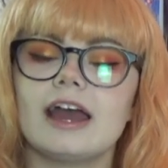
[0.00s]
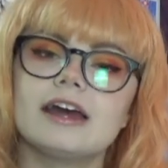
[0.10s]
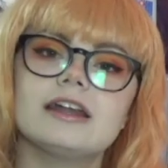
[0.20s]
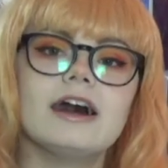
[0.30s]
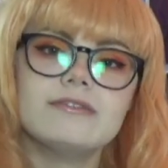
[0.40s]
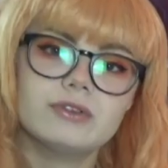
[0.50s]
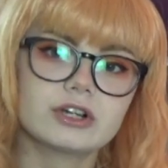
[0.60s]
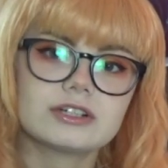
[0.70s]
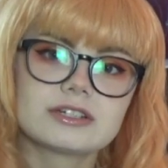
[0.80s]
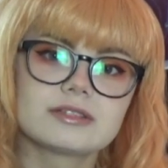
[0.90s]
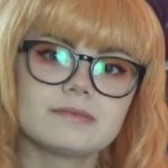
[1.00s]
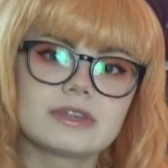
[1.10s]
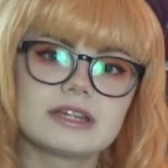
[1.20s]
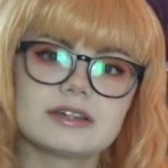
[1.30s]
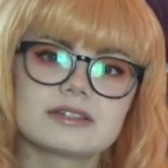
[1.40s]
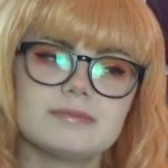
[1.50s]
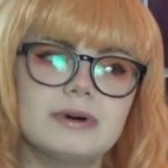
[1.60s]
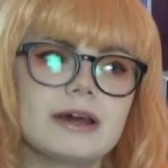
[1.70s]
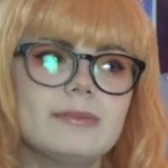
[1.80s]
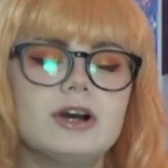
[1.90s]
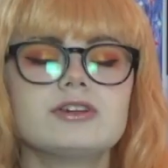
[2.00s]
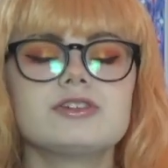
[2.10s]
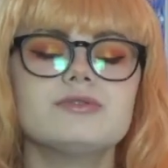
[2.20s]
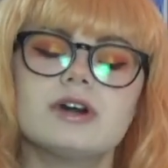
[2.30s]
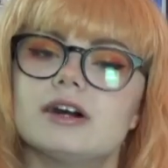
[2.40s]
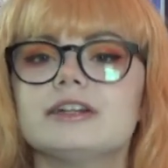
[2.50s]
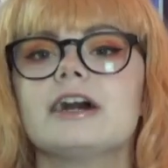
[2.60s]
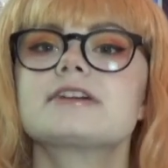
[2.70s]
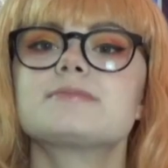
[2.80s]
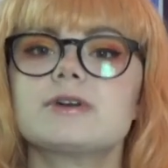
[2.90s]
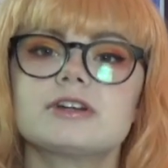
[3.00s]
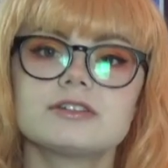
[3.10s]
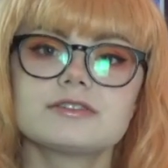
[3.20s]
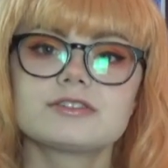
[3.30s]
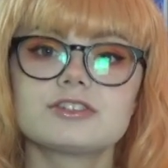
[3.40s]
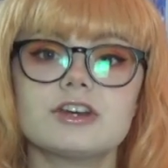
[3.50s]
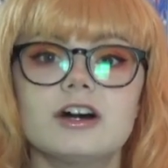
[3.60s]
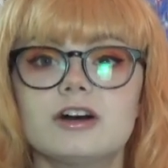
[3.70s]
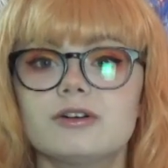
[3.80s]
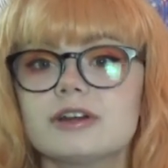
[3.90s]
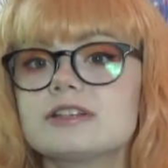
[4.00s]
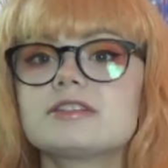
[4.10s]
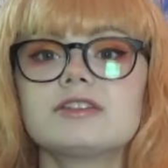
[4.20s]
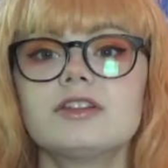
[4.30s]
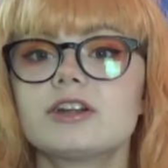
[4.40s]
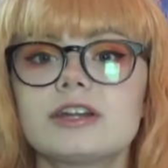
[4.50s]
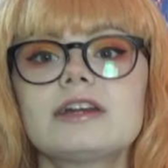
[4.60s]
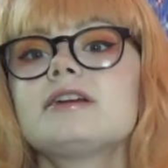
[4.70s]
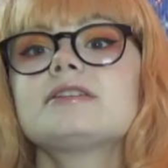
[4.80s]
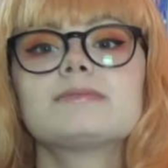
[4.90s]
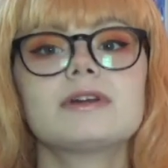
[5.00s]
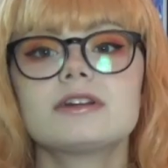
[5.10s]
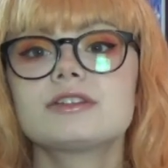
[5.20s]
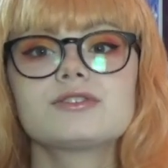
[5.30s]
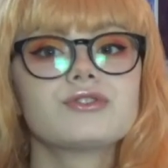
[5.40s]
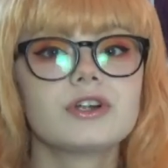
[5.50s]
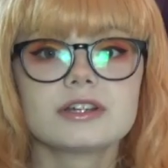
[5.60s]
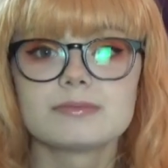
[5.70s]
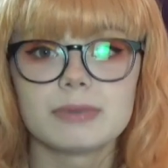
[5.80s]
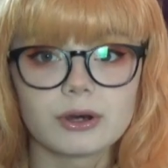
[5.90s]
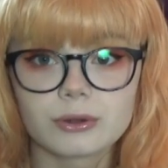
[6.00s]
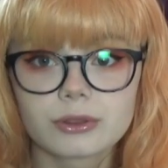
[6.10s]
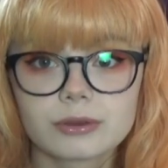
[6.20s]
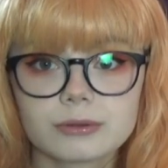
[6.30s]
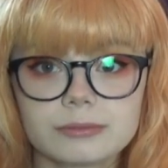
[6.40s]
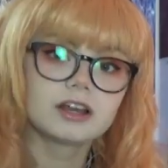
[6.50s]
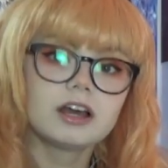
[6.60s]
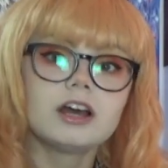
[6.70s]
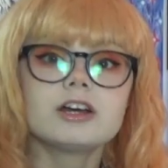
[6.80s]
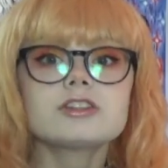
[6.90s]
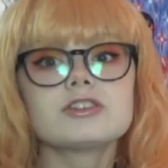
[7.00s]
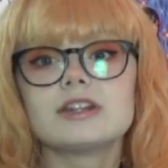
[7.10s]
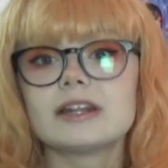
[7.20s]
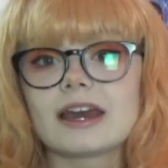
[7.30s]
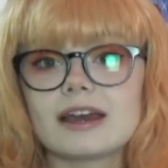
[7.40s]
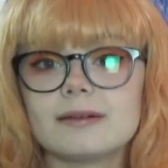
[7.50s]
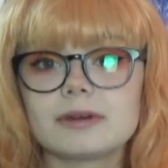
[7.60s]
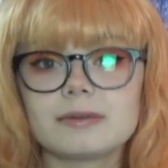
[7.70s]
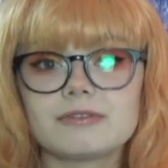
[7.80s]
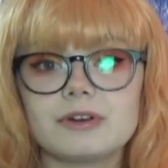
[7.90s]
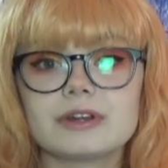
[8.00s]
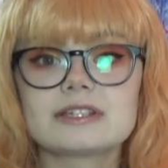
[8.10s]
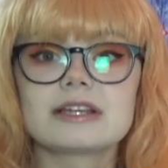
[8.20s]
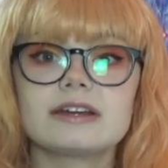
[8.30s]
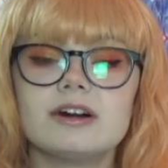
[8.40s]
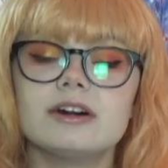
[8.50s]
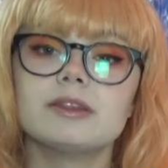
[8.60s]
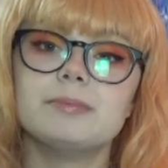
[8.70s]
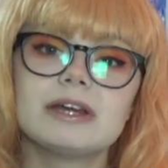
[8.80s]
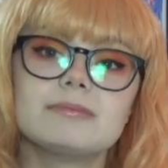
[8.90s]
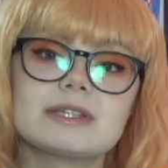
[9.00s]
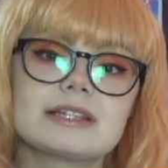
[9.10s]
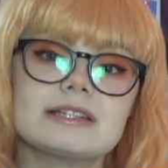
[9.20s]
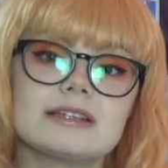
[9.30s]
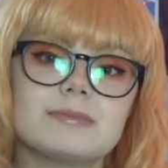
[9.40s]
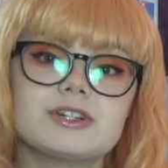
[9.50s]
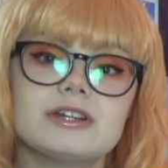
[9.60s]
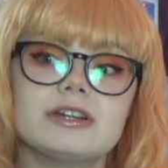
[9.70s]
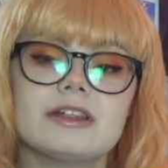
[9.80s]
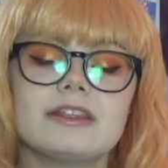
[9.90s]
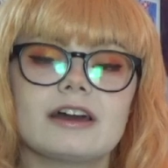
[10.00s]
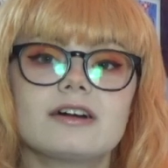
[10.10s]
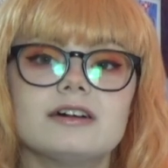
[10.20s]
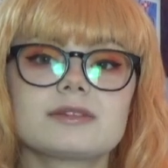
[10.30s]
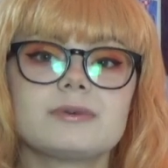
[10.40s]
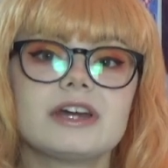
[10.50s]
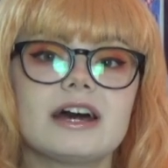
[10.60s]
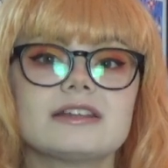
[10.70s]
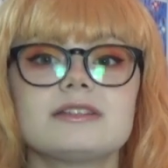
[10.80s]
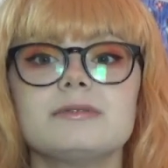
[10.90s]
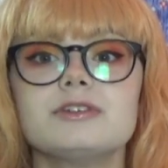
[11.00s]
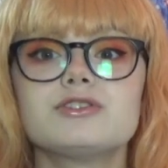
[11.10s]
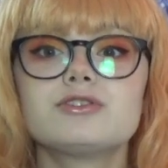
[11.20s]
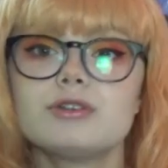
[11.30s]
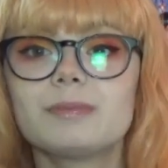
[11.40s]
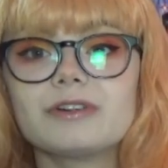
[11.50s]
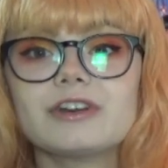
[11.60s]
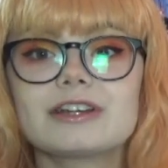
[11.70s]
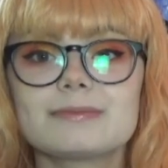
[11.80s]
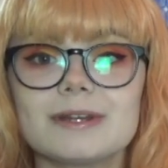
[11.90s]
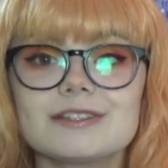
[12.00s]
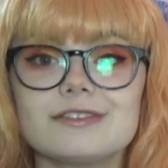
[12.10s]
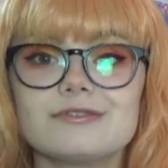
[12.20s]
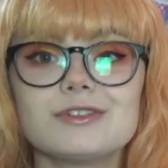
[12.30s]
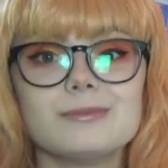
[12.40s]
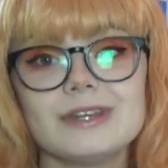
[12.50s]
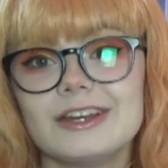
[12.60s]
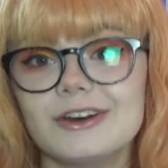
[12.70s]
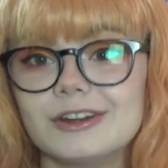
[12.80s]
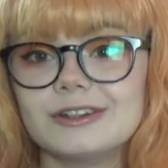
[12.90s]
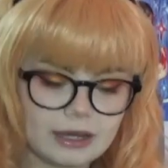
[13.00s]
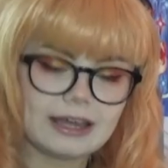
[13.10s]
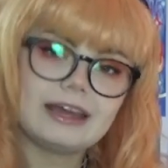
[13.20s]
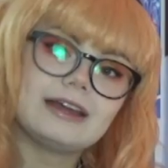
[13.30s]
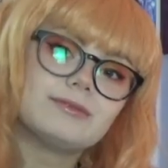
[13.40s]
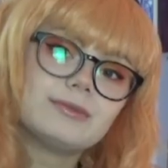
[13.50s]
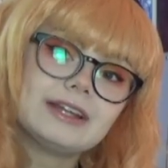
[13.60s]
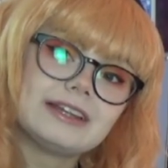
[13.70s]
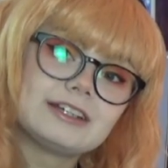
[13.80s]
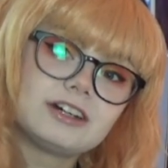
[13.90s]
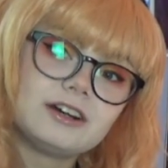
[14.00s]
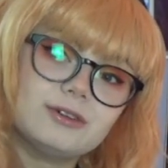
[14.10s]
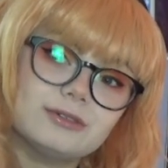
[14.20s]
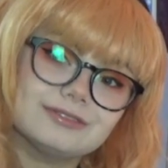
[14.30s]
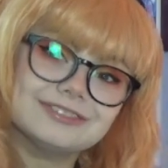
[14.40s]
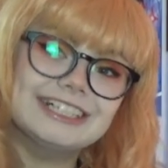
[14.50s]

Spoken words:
and I've learned some things, but I'm also not an expert. So it's a learning experience for us both. So today I'm going to be focusing on the big misconception that cosplay has to be super expensive to be good. It really don't.